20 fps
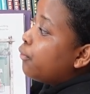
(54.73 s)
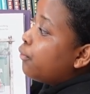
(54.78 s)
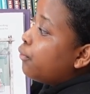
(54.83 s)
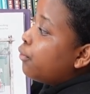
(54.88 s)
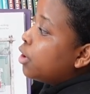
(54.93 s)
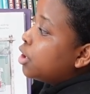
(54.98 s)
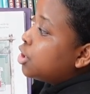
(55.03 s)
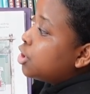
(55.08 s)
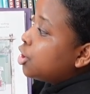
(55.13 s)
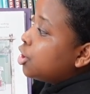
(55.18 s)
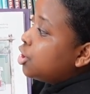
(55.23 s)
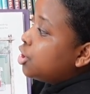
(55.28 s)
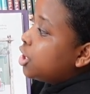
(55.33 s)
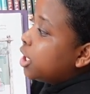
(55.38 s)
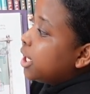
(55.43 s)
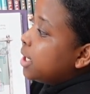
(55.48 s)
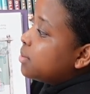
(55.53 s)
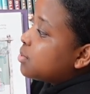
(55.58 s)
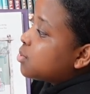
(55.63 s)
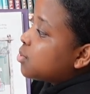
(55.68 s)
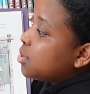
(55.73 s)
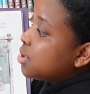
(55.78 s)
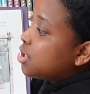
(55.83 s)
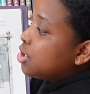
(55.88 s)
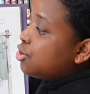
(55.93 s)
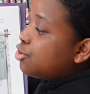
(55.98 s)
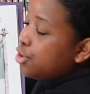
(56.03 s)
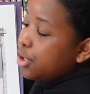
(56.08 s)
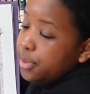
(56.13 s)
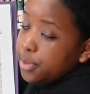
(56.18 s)
Richard James was
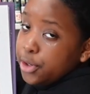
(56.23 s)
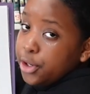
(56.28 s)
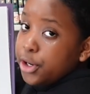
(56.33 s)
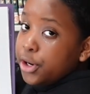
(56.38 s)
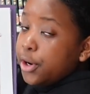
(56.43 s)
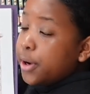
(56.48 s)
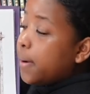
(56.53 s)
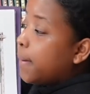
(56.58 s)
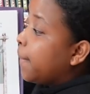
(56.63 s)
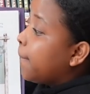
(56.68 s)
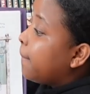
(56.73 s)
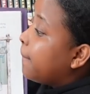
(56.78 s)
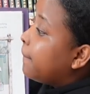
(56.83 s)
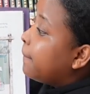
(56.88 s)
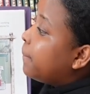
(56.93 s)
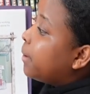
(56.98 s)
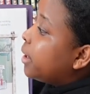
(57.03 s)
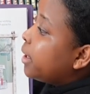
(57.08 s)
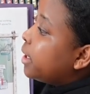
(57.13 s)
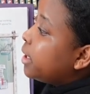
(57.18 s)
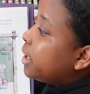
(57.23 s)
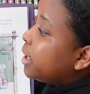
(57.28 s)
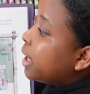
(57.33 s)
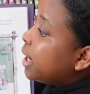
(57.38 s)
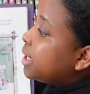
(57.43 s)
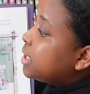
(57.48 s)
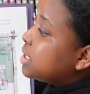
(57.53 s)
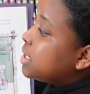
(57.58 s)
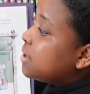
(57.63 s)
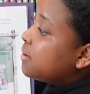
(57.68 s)
a dreamer, but in
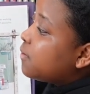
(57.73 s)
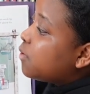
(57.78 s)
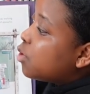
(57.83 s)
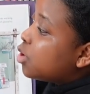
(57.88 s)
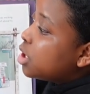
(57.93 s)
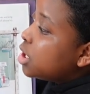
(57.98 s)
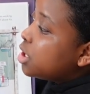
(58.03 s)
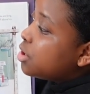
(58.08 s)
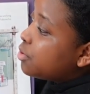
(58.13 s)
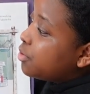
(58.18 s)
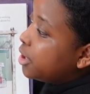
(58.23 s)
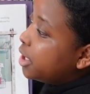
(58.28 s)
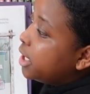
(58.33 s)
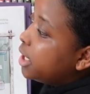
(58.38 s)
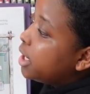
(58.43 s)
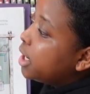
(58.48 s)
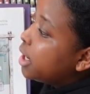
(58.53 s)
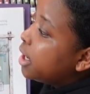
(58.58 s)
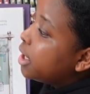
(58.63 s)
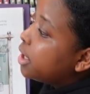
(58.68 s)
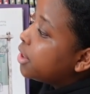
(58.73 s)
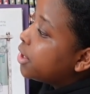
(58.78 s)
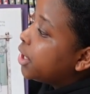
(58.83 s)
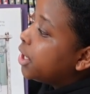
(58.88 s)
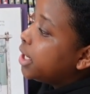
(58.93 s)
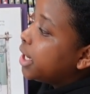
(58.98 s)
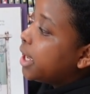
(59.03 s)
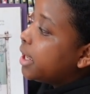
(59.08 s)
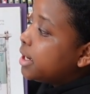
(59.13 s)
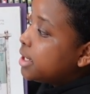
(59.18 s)
1943, the
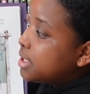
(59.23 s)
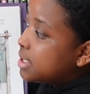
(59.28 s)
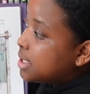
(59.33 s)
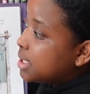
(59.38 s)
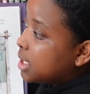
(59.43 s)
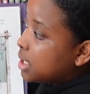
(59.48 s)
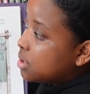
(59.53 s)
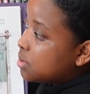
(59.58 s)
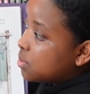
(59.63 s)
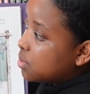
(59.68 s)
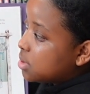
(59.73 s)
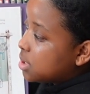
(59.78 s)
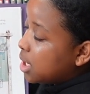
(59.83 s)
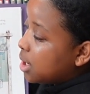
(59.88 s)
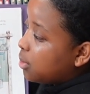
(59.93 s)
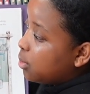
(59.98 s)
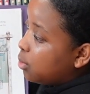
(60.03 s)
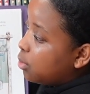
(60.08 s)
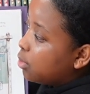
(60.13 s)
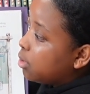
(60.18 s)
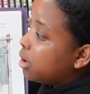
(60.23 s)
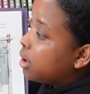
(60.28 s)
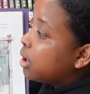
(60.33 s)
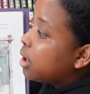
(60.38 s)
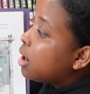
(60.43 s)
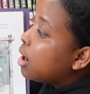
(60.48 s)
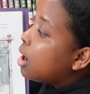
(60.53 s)
United States was at war.